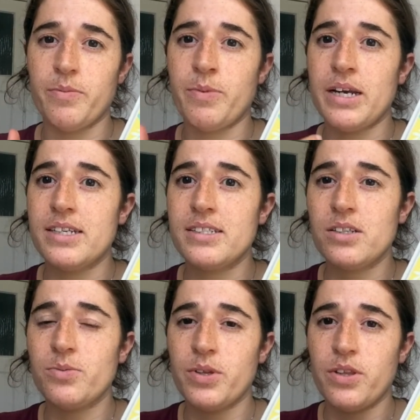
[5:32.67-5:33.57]
balance
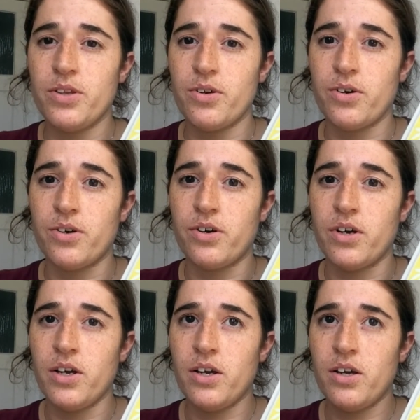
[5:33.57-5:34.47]
it with your
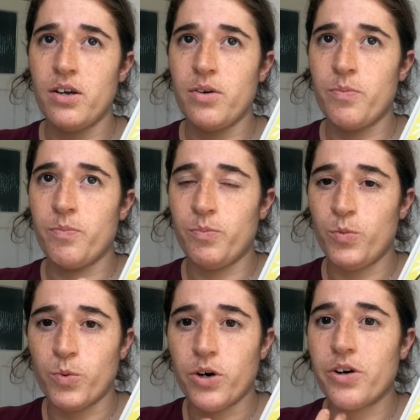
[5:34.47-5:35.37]

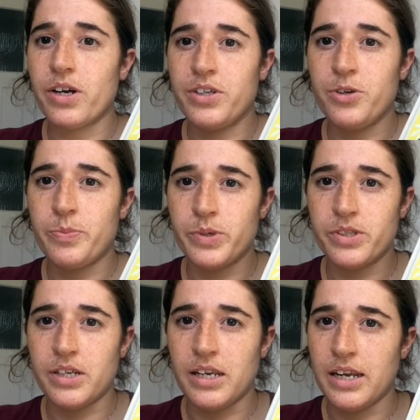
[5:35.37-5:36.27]
work and your
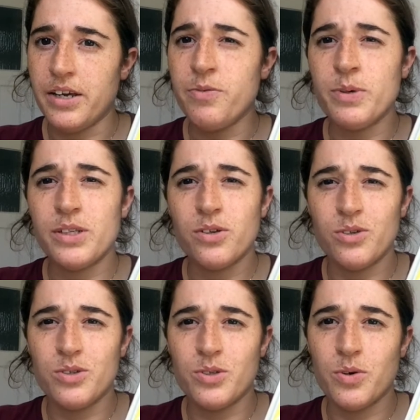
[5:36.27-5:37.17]
personal life, but
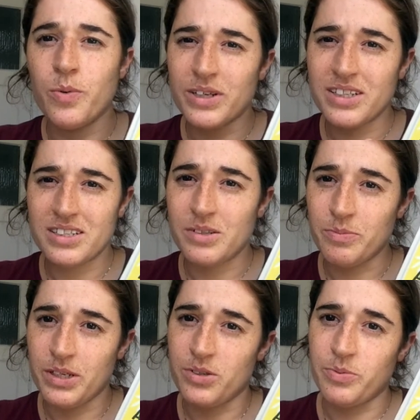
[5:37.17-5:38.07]
also what does it
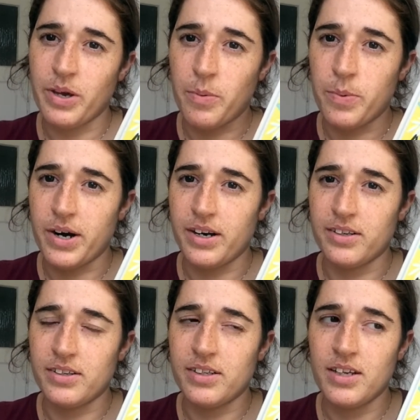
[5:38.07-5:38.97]
mean to be a
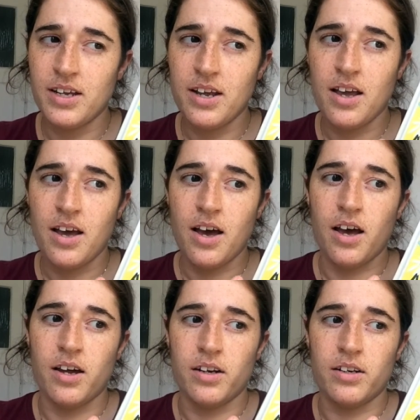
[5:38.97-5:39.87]
parent,
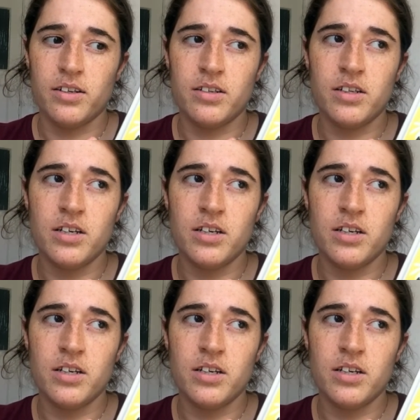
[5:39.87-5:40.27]
and